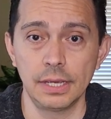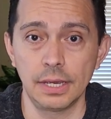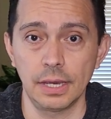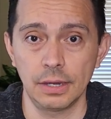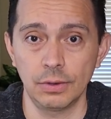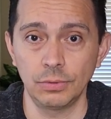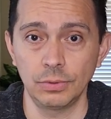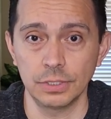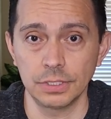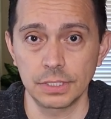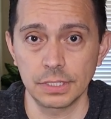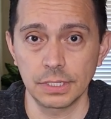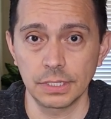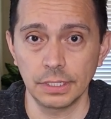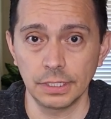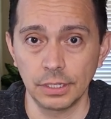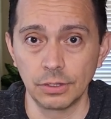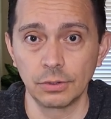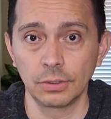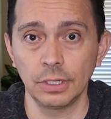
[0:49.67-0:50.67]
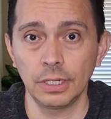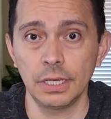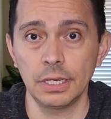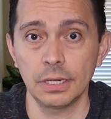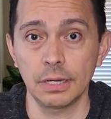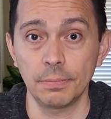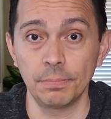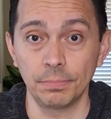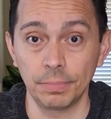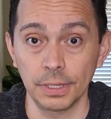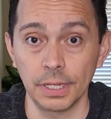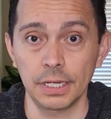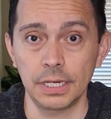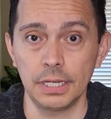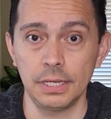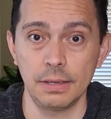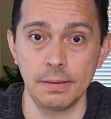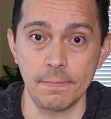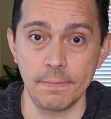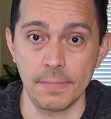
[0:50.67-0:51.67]
I was literally a
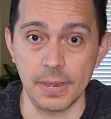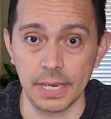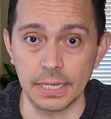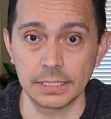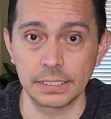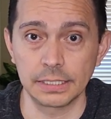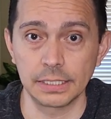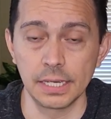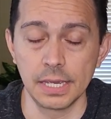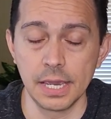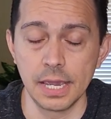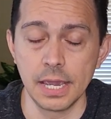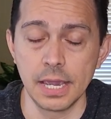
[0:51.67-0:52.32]
bloody mess.